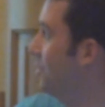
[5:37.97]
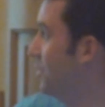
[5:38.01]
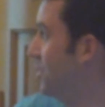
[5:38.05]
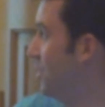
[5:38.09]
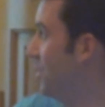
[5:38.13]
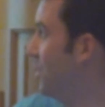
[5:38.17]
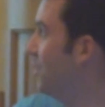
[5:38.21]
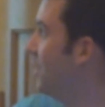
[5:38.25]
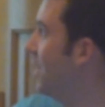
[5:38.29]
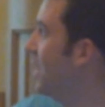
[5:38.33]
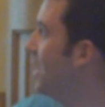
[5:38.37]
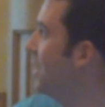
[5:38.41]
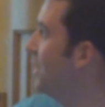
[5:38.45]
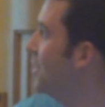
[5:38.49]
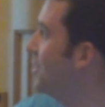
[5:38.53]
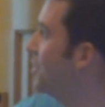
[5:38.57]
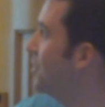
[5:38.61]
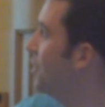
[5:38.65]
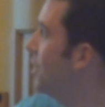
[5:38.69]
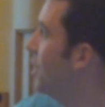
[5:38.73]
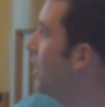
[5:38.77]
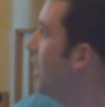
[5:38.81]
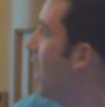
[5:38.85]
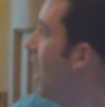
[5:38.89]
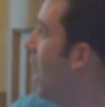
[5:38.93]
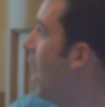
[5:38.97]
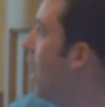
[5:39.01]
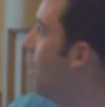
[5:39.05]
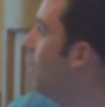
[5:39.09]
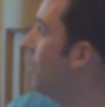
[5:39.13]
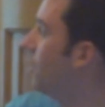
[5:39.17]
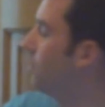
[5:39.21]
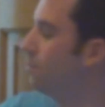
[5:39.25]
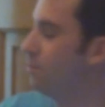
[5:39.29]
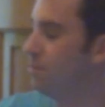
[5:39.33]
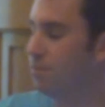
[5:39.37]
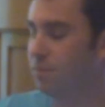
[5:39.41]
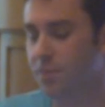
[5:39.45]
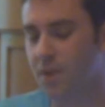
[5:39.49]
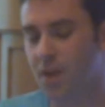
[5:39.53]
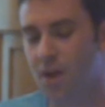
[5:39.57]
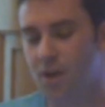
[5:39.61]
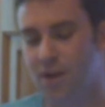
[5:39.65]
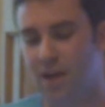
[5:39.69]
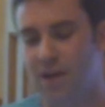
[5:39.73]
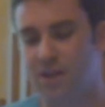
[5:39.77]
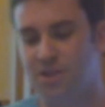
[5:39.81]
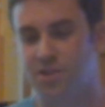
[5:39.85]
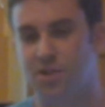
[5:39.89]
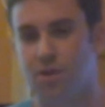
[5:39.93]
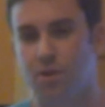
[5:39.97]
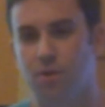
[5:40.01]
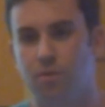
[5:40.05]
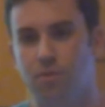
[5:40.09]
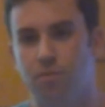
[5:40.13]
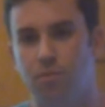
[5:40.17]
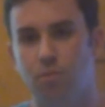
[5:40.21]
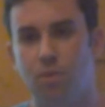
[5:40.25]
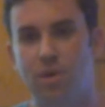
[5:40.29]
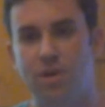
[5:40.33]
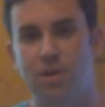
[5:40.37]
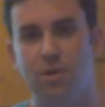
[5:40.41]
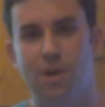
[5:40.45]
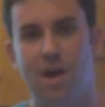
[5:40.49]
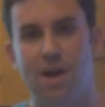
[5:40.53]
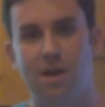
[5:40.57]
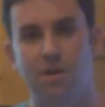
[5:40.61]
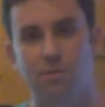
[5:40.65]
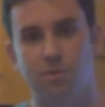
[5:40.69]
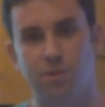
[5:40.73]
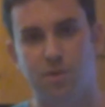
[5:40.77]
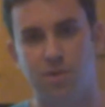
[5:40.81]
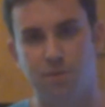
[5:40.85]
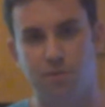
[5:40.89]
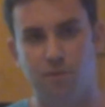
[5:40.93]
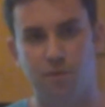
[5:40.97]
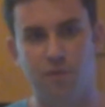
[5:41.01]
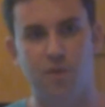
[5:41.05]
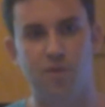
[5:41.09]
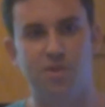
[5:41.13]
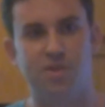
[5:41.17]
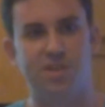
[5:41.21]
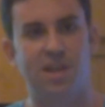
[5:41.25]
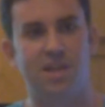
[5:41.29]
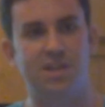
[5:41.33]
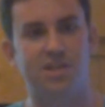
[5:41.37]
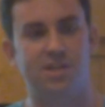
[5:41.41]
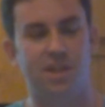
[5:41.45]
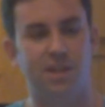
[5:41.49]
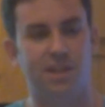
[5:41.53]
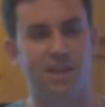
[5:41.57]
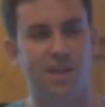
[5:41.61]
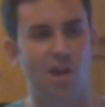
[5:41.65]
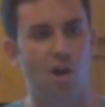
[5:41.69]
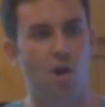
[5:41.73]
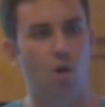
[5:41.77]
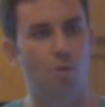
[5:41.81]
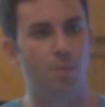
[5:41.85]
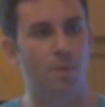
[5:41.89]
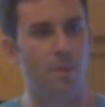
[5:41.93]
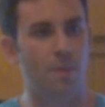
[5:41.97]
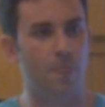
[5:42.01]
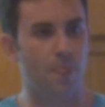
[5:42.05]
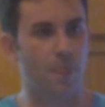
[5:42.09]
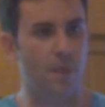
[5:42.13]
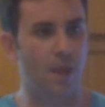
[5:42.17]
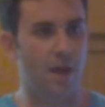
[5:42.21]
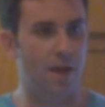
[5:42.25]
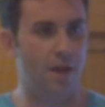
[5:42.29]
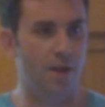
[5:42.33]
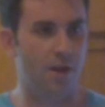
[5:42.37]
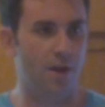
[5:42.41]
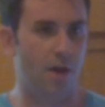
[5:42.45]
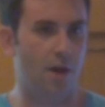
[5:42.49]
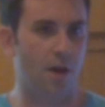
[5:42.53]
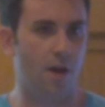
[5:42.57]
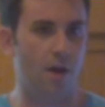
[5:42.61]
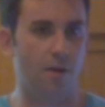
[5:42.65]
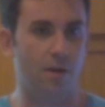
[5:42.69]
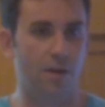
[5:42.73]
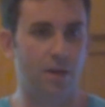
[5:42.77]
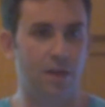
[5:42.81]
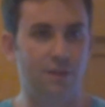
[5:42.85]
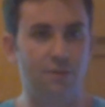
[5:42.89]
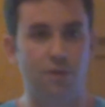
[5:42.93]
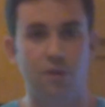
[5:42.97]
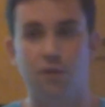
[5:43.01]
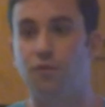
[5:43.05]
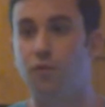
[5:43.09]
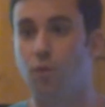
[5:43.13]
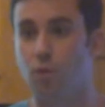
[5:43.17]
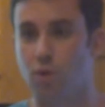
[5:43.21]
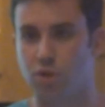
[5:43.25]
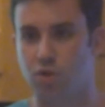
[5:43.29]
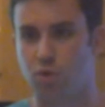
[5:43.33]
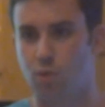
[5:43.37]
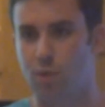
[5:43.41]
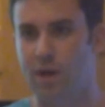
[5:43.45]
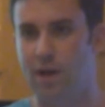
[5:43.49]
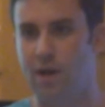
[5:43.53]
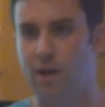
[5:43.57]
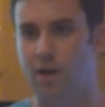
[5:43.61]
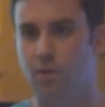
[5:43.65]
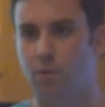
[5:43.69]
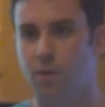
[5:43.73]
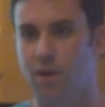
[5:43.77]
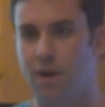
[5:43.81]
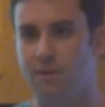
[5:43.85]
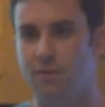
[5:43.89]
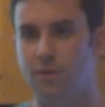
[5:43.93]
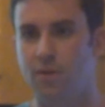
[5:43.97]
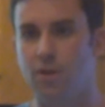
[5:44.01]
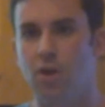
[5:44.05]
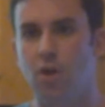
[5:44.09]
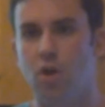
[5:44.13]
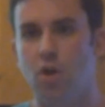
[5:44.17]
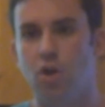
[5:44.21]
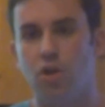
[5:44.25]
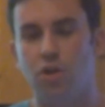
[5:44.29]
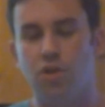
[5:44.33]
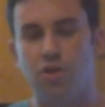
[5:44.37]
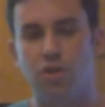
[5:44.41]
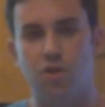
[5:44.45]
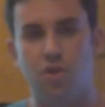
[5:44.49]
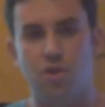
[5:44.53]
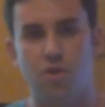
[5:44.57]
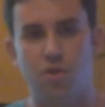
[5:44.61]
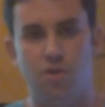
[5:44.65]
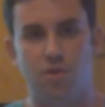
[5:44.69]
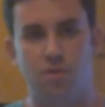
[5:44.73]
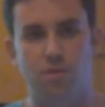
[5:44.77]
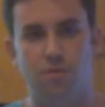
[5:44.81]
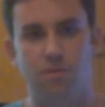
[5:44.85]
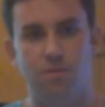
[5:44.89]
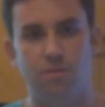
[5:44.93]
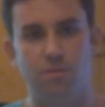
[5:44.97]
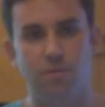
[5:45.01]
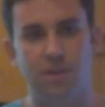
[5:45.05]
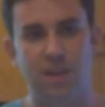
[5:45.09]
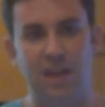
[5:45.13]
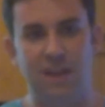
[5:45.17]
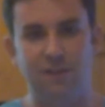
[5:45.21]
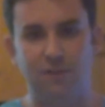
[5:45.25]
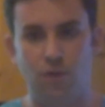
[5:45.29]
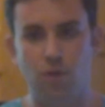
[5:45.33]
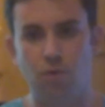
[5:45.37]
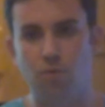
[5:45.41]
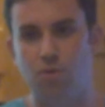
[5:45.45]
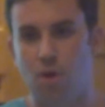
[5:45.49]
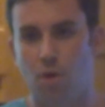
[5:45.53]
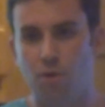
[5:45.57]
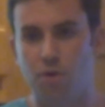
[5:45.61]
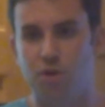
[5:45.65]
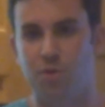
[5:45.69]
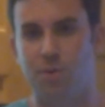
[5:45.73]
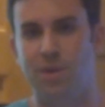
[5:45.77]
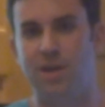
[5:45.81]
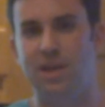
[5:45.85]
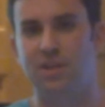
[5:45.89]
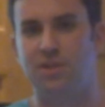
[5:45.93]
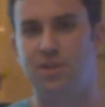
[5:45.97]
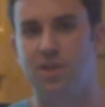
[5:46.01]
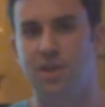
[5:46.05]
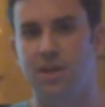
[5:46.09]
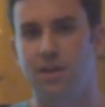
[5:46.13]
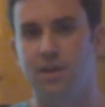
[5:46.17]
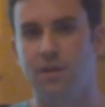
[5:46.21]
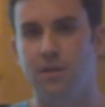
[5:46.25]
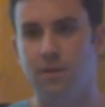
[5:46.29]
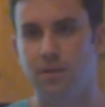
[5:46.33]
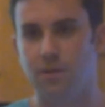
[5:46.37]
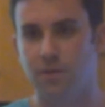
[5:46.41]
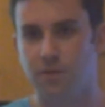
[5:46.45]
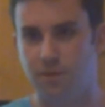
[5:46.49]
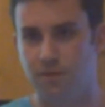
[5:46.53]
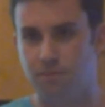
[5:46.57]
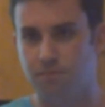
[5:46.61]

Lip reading: use your advantage. Oh, okay, so when you have with the review sites like Yelp and even Foursquare or whatever, if you don't do anything,